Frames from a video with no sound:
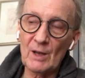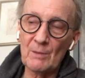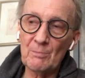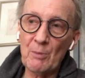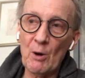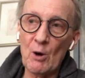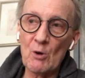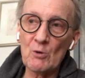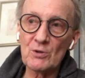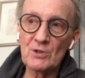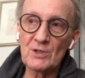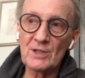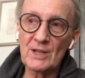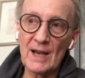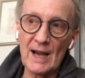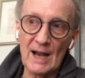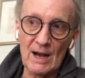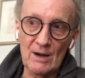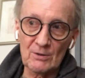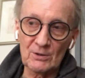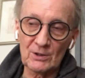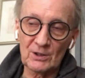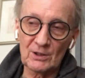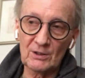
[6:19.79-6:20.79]
post
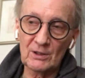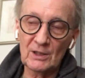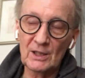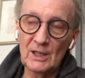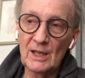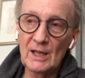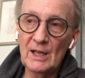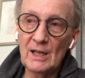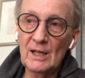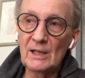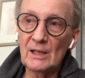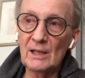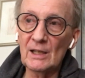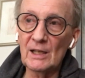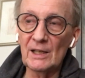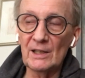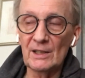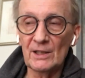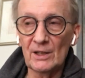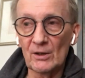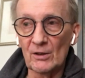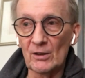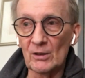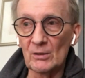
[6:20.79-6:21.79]
house, and
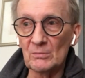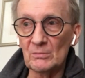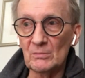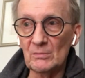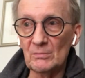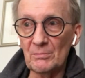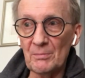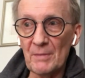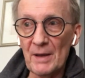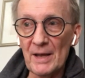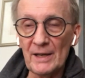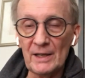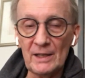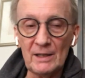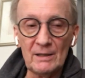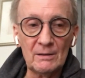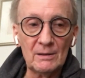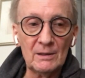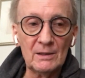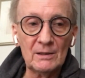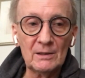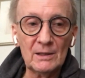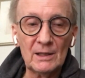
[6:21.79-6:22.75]
there are many